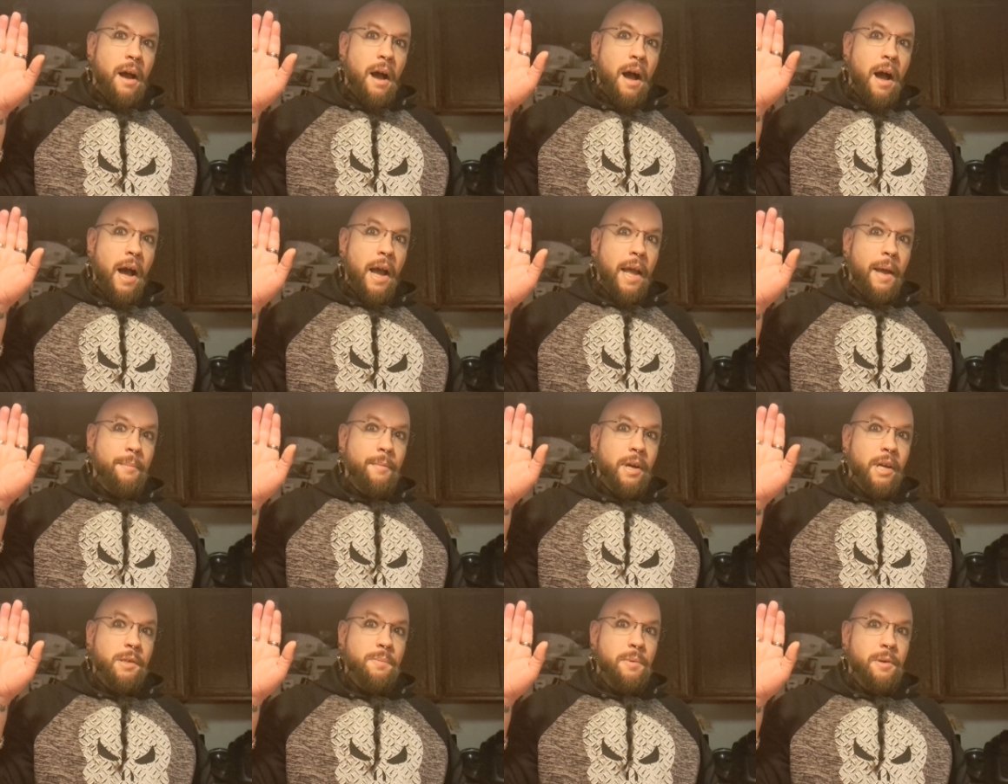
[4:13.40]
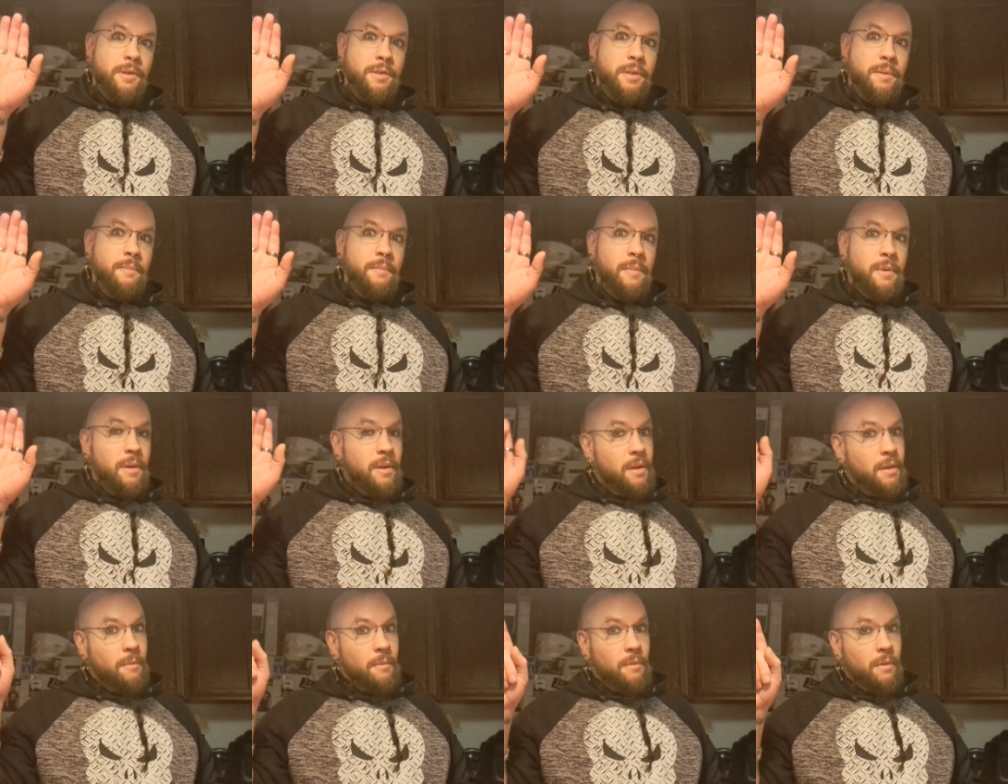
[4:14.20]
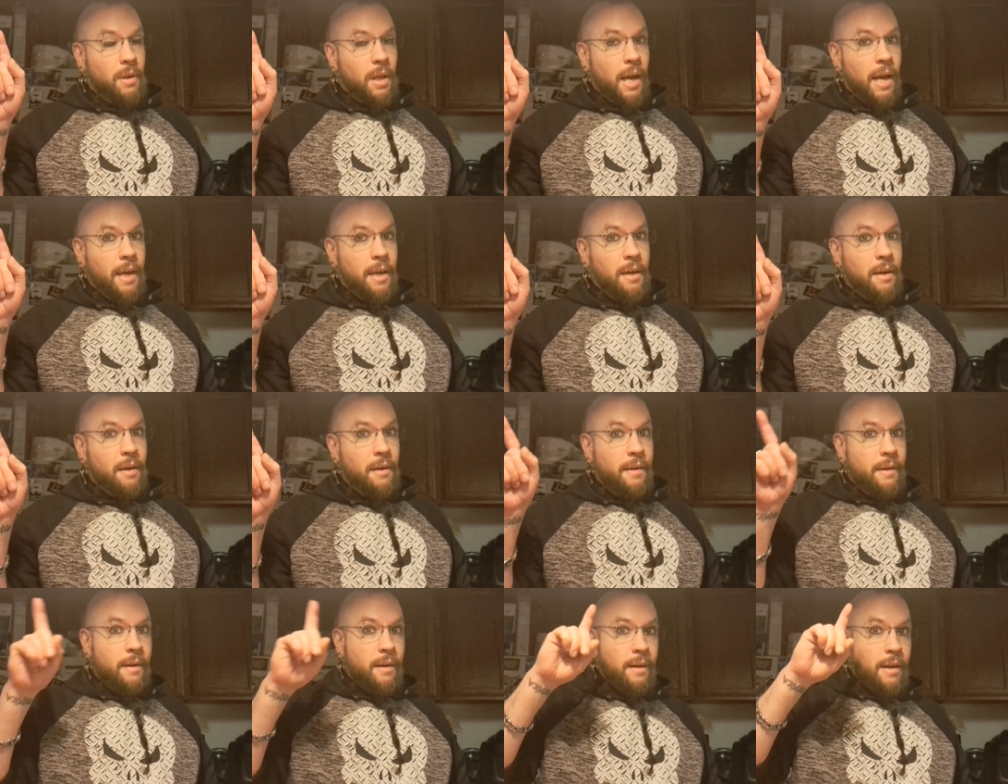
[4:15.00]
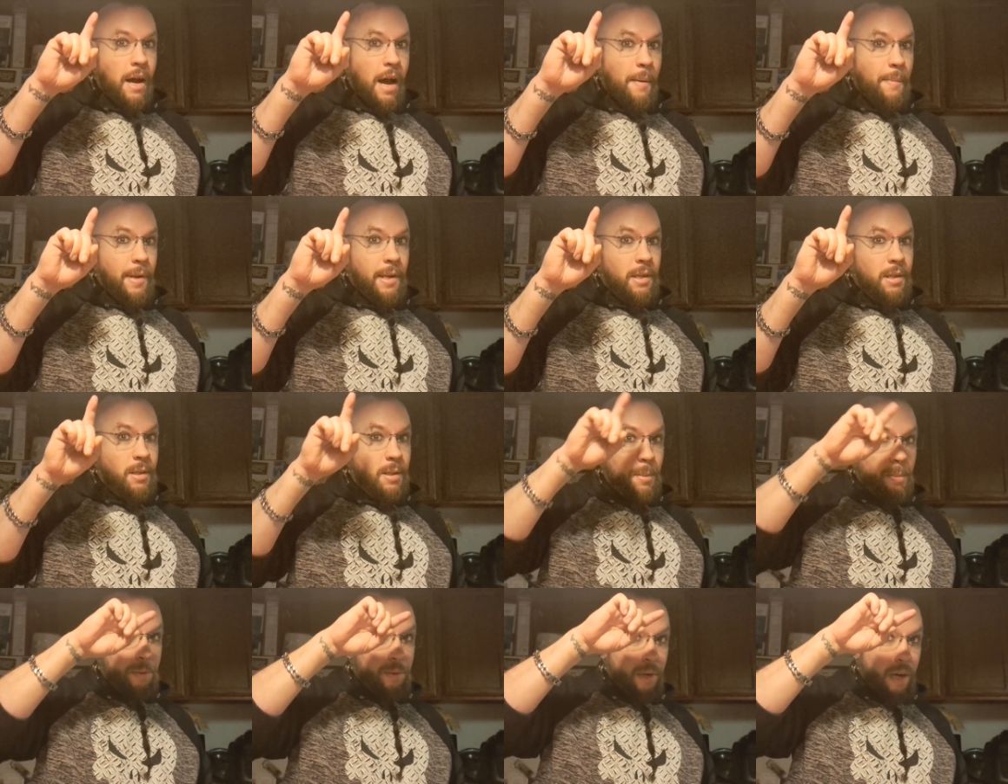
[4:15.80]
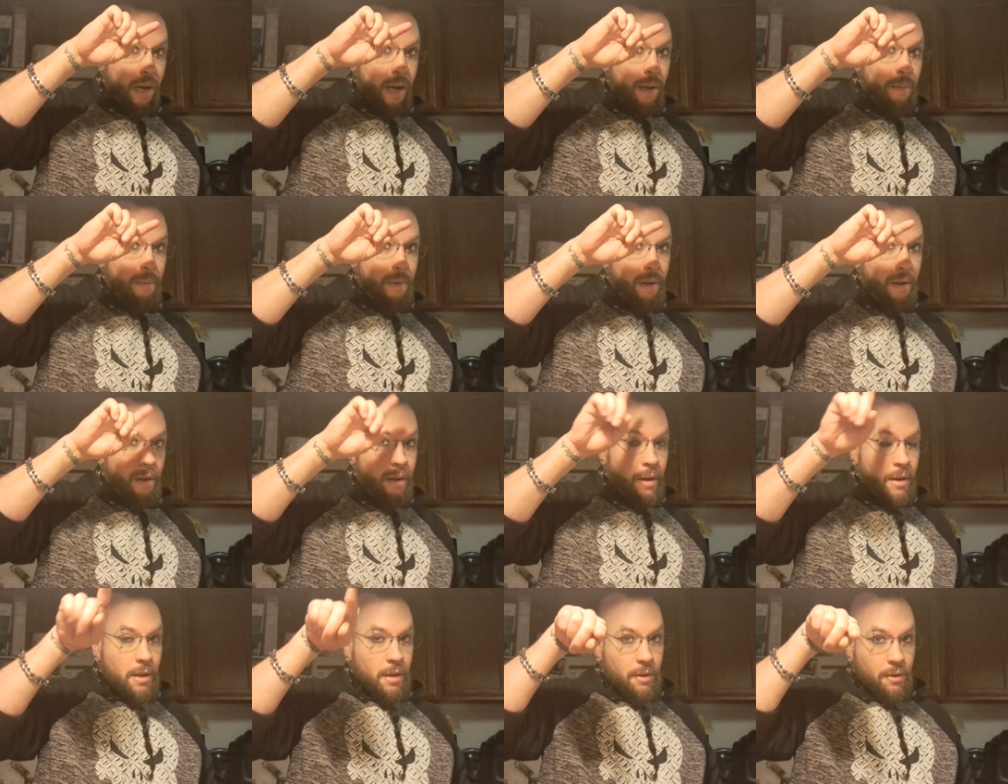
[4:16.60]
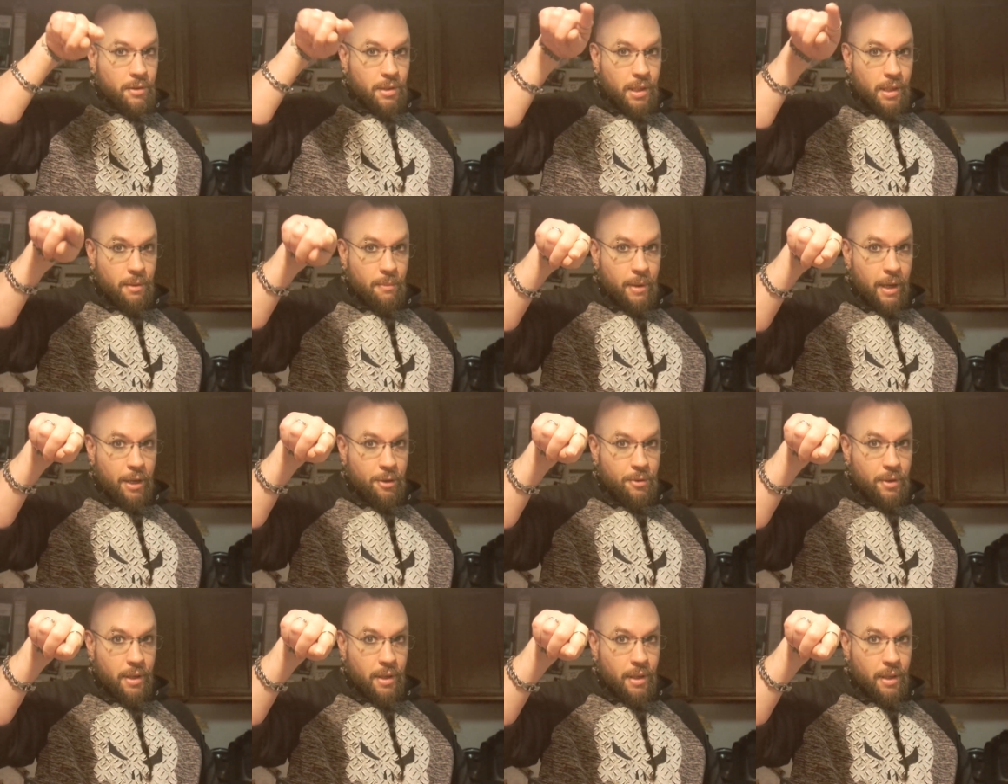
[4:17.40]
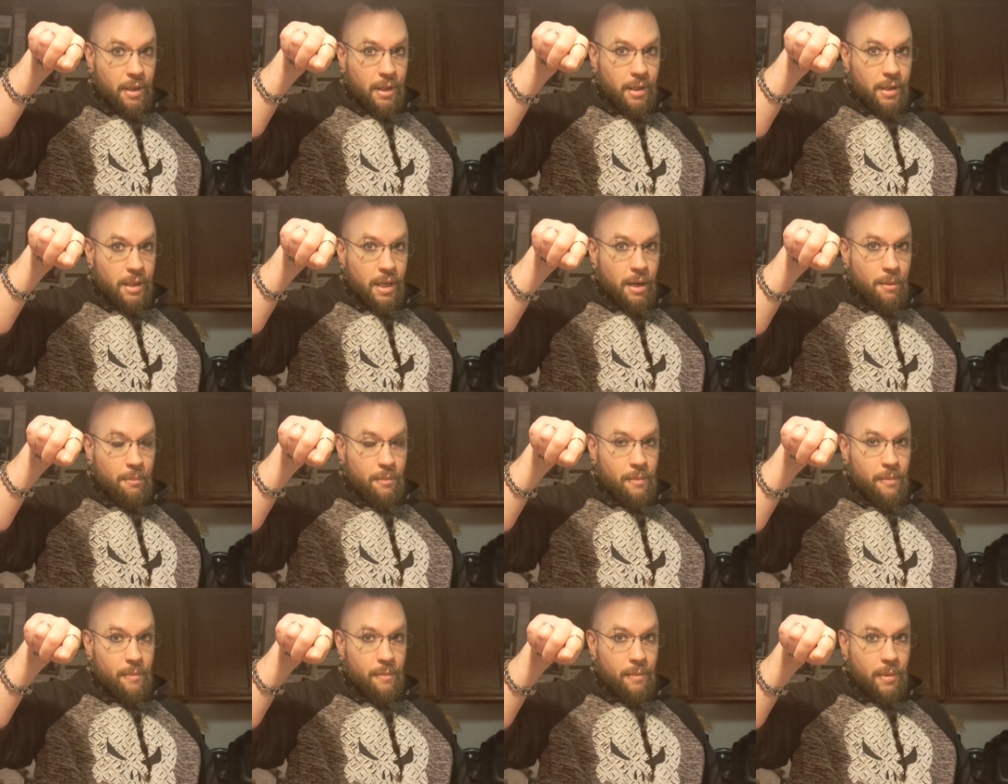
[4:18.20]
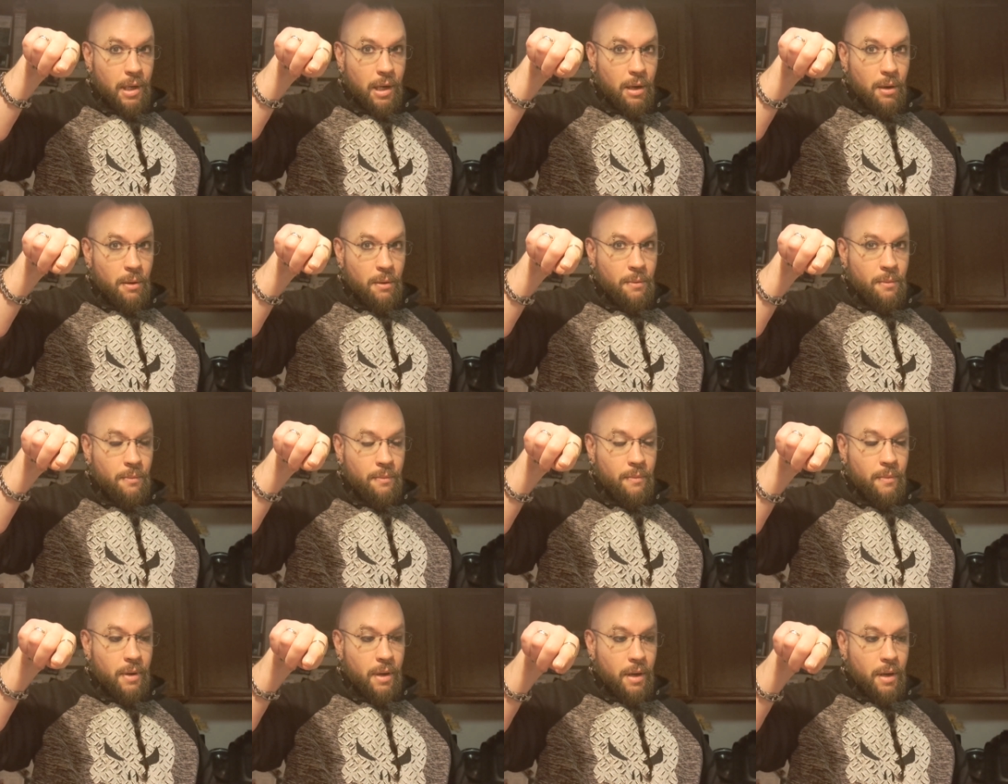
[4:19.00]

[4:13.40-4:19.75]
I am Knox. Like, comment, subscribe. You'll see the Patreon link down below.